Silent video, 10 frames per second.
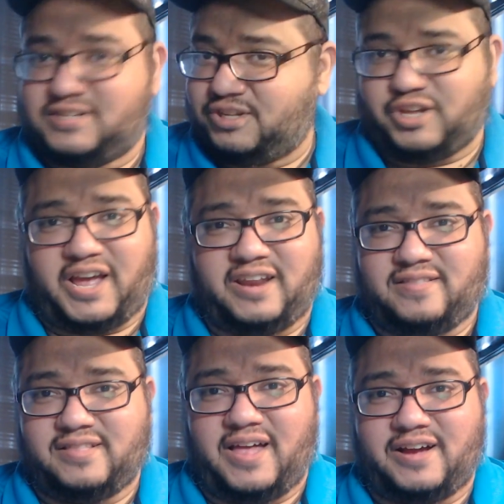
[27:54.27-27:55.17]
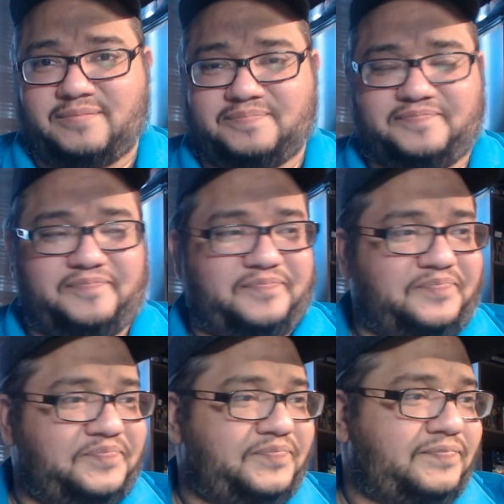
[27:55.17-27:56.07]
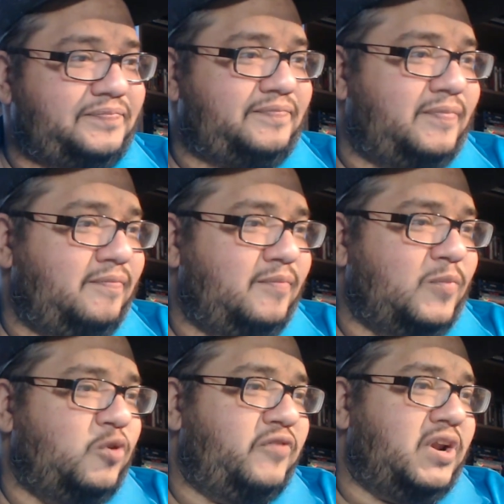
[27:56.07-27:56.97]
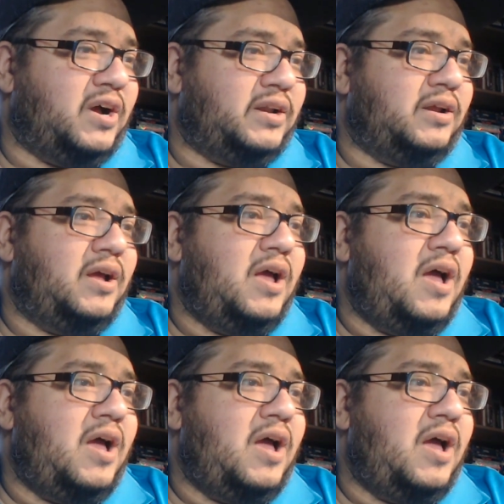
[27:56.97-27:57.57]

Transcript: Doesn't look anything like him. Moving on.